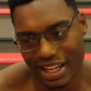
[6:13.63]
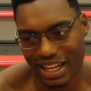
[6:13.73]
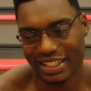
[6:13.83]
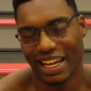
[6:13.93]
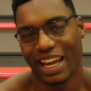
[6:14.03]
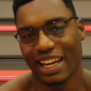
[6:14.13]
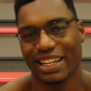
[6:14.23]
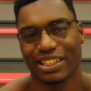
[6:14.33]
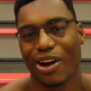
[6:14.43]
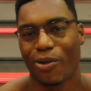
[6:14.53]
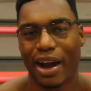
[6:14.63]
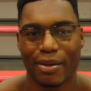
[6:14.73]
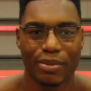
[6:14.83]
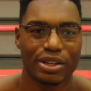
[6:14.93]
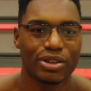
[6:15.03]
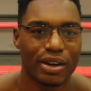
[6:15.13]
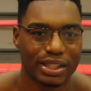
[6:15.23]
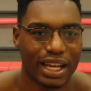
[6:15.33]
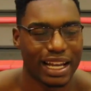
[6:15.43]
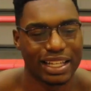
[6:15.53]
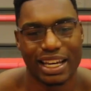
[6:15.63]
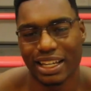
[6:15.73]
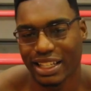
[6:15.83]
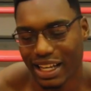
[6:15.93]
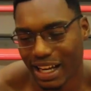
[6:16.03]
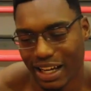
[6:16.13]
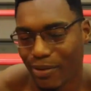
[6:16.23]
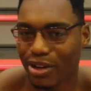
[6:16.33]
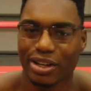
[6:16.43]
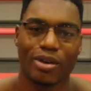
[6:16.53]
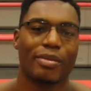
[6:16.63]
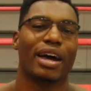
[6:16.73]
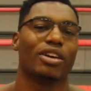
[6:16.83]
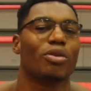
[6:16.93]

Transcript: it's all right, but you know what I'm saying, at the end of the day, it really don't matter.